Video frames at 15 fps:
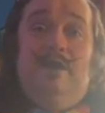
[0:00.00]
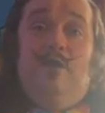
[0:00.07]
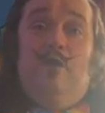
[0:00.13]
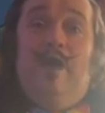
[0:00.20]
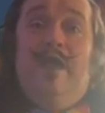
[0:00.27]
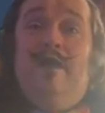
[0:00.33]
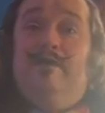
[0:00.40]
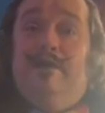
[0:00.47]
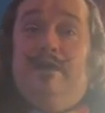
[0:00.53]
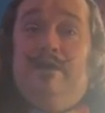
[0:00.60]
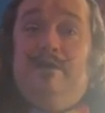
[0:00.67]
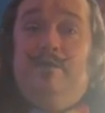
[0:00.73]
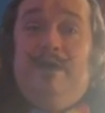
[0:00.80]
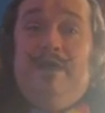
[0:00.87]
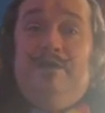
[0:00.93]
a whale that
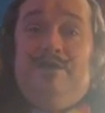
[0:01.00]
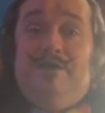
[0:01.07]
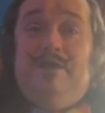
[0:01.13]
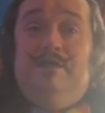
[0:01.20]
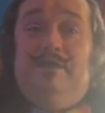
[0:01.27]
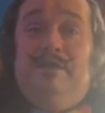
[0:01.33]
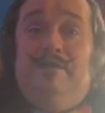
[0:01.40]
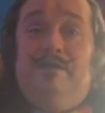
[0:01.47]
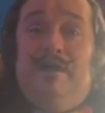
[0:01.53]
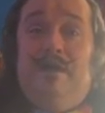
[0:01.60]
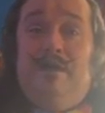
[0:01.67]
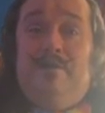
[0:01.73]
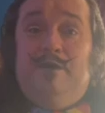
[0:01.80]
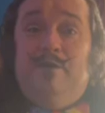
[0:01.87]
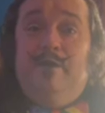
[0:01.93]
had beached in Little
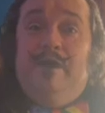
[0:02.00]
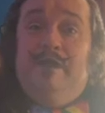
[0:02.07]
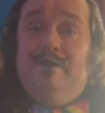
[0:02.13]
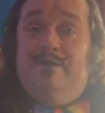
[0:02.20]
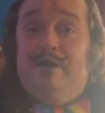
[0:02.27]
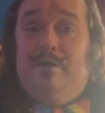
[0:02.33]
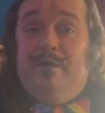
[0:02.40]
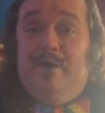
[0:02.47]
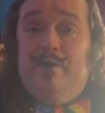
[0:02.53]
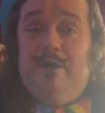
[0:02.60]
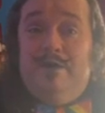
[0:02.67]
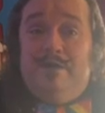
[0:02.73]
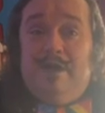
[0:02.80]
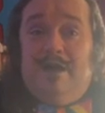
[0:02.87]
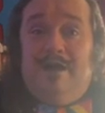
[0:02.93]
Compton. We lived up in
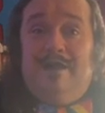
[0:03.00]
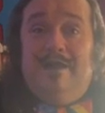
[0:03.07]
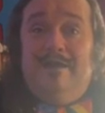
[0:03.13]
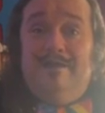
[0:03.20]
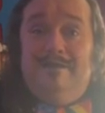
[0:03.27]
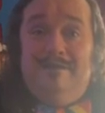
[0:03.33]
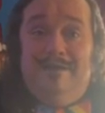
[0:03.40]
Woonsocket.